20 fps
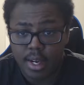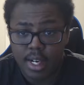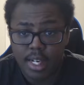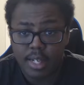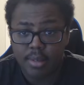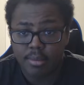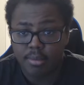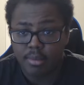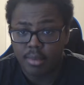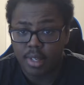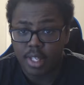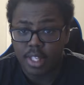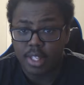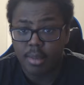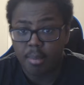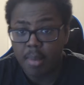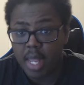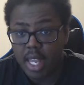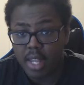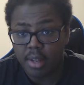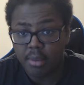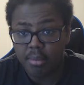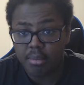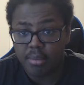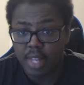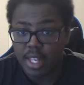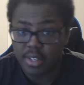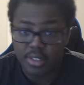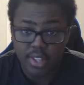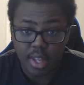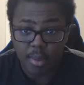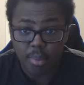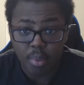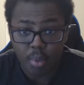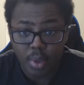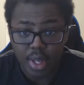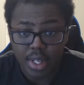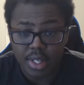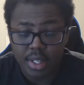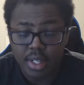alright? He's a male, that's step
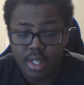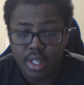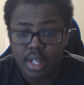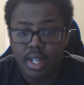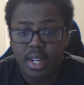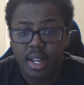1.